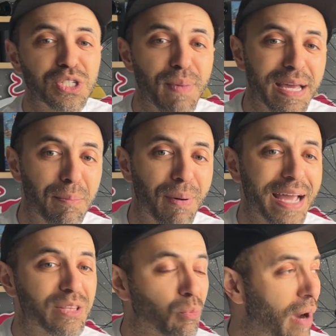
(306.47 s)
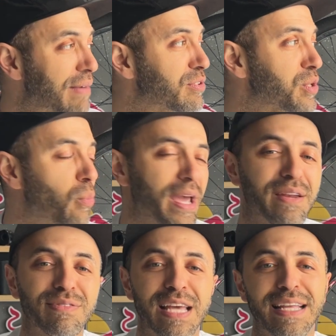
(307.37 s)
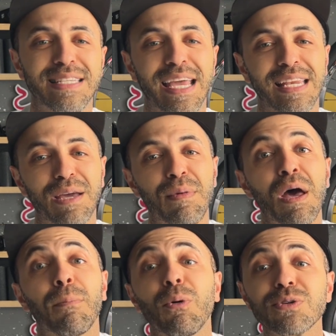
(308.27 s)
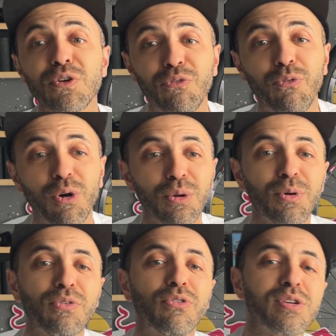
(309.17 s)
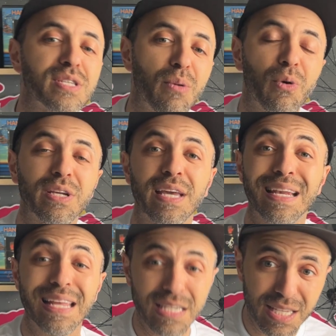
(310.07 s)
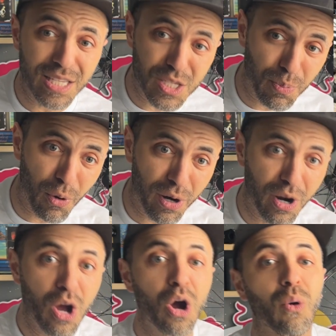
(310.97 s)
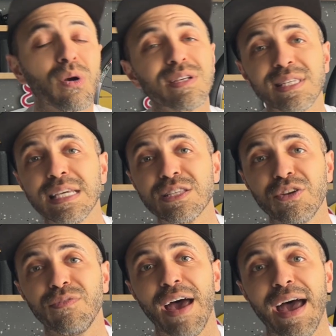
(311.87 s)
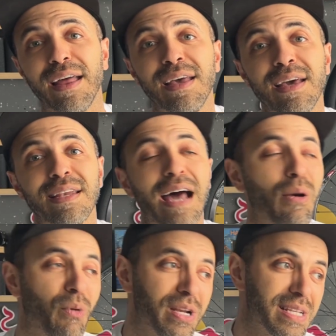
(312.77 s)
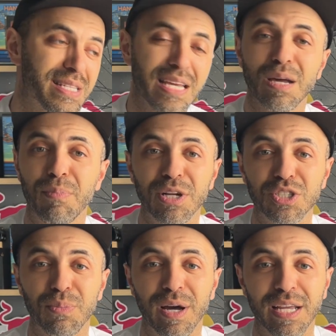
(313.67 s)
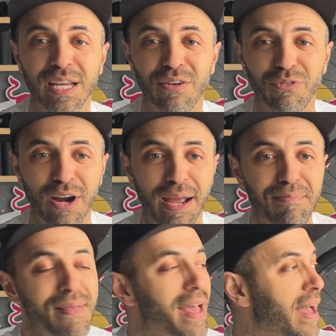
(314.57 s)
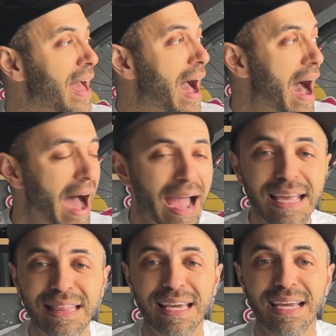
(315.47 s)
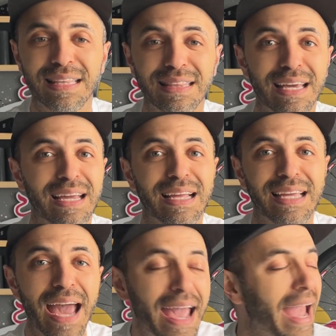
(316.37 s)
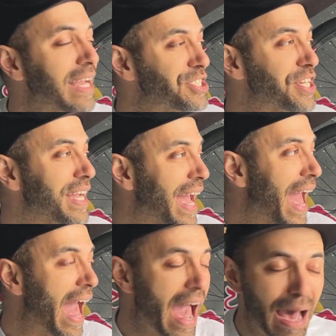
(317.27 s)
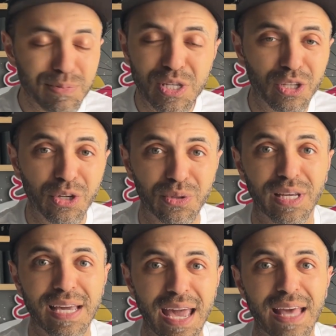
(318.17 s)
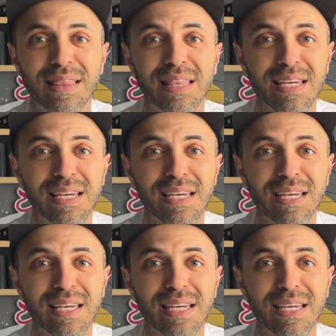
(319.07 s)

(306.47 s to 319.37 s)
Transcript: to make a bike that rivaled the weight of a titanium, but was affordable for someone getting into the sport or a seasoned vet not wanting to sink a bunch of money in a frame. I think that KHE absolutely hit the